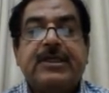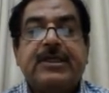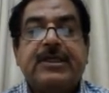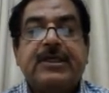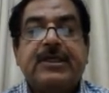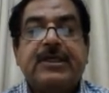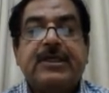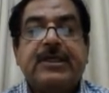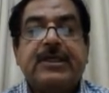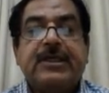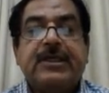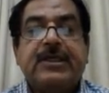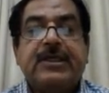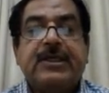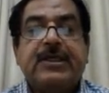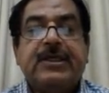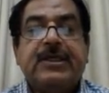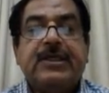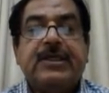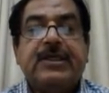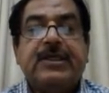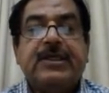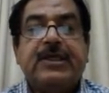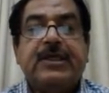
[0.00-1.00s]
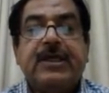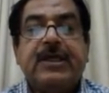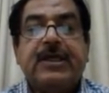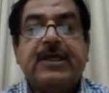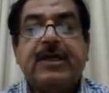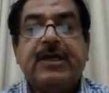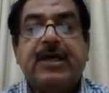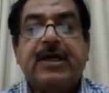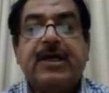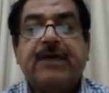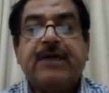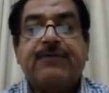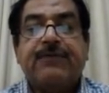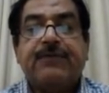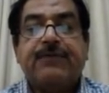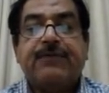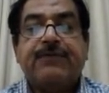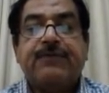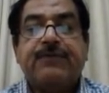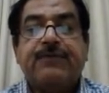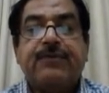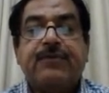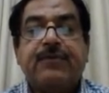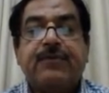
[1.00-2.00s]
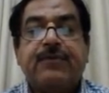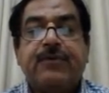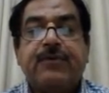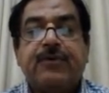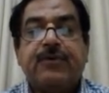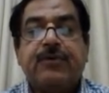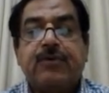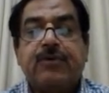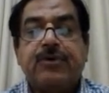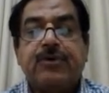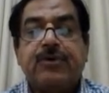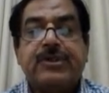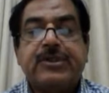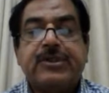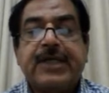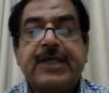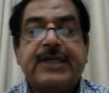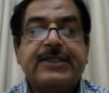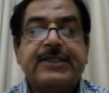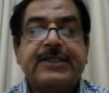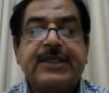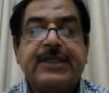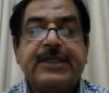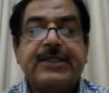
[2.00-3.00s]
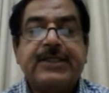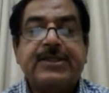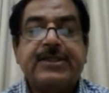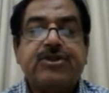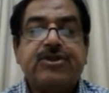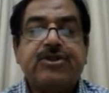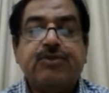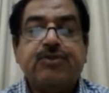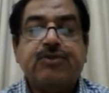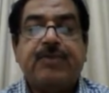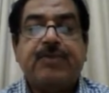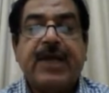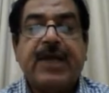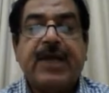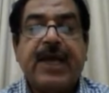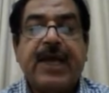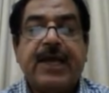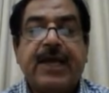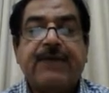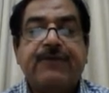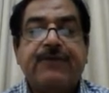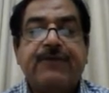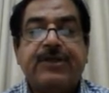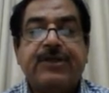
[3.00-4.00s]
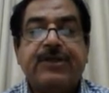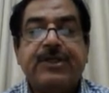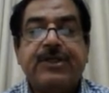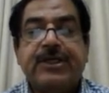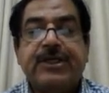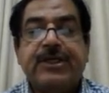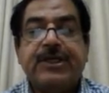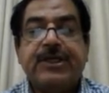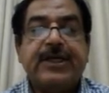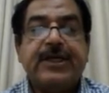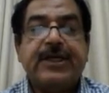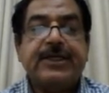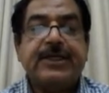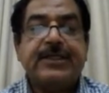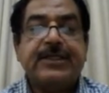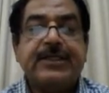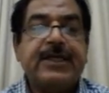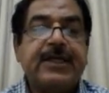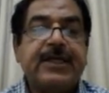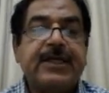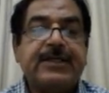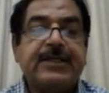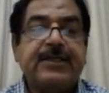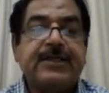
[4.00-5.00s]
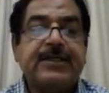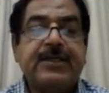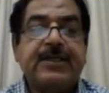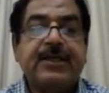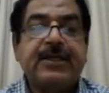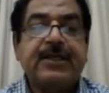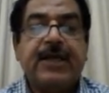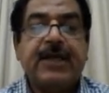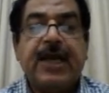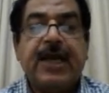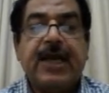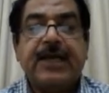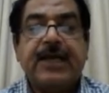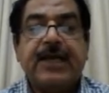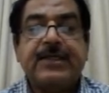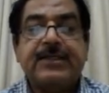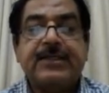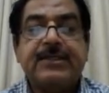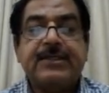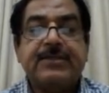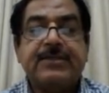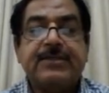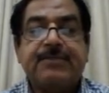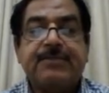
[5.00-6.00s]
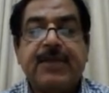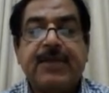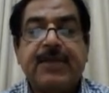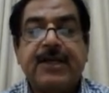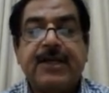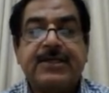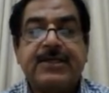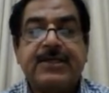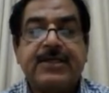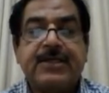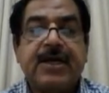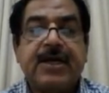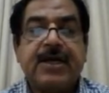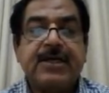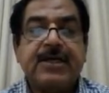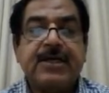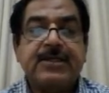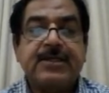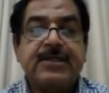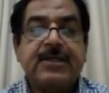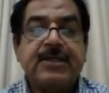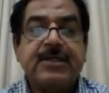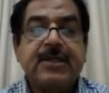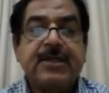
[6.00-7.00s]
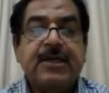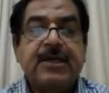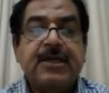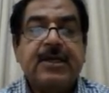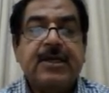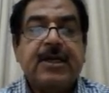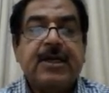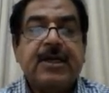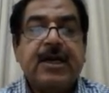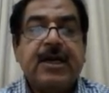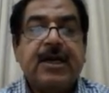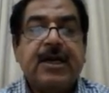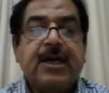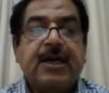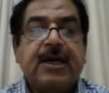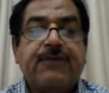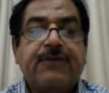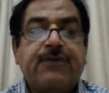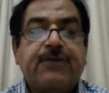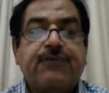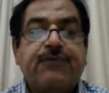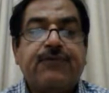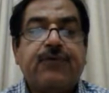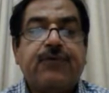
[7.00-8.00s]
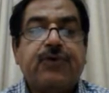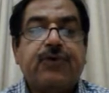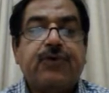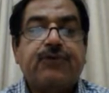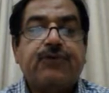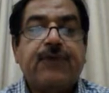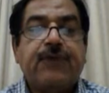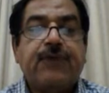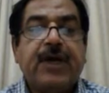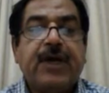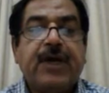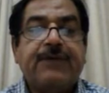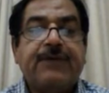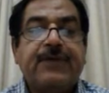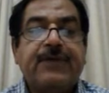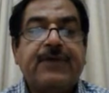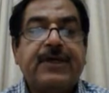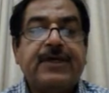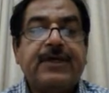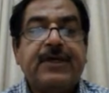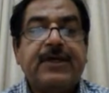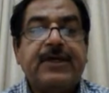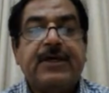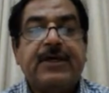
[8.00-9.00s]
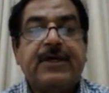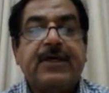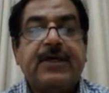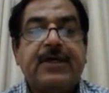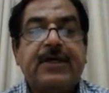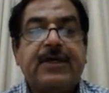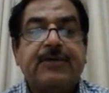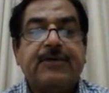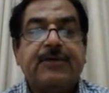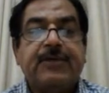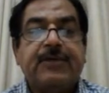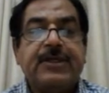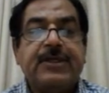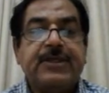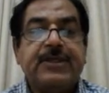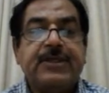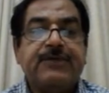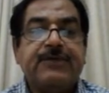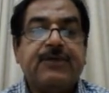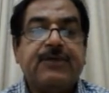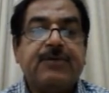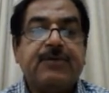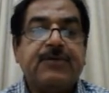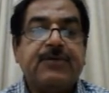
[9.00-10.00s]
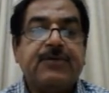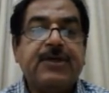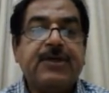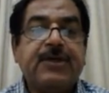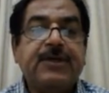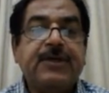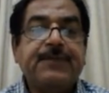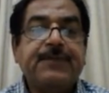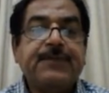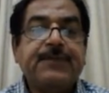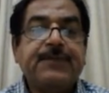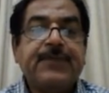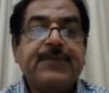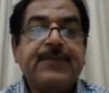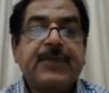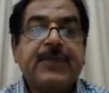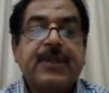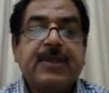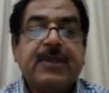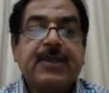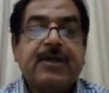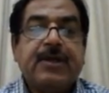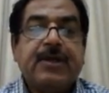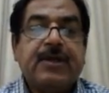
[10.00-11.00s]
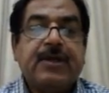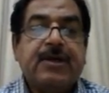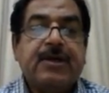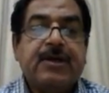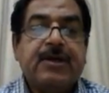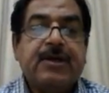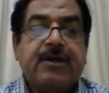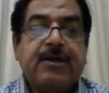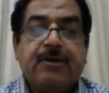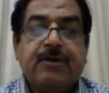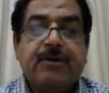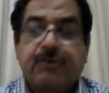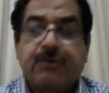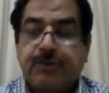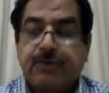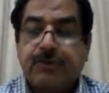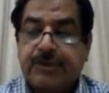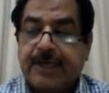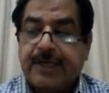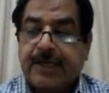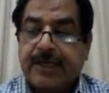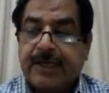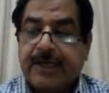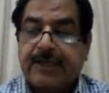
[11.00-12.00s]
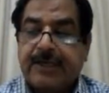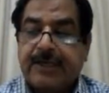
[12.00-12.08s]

the color of host egg changes to black, which indicates that the egg is parasitized, and after 4 to 5 days, adult emerges from the host egg.